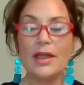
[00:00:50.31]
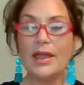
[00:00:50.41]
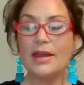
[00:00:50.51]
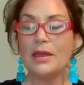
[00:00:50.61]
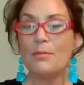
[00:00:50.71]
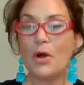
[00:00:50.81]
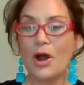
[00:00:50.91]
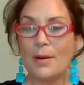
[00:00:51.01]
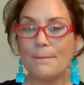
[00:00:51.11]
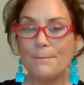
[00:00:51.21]
and a
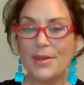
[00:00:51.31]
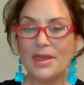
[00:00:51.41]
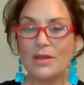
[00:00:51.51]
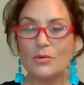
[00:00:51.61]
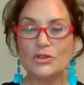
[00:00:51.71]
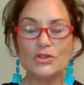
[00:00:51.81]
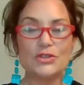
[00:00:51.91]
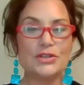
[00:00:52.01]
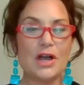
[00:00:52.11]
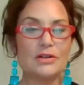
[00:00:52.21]
Part B, which is the
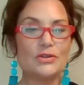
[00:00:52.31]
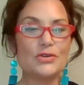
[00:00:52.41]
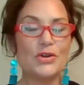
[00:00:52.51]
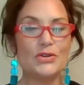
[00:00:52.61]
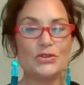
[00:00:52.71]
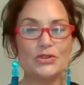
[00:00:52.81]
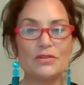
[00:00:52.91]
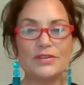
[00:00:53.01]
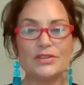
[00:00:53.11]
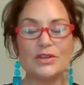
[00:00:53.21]
doctor
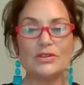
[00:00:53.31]
services.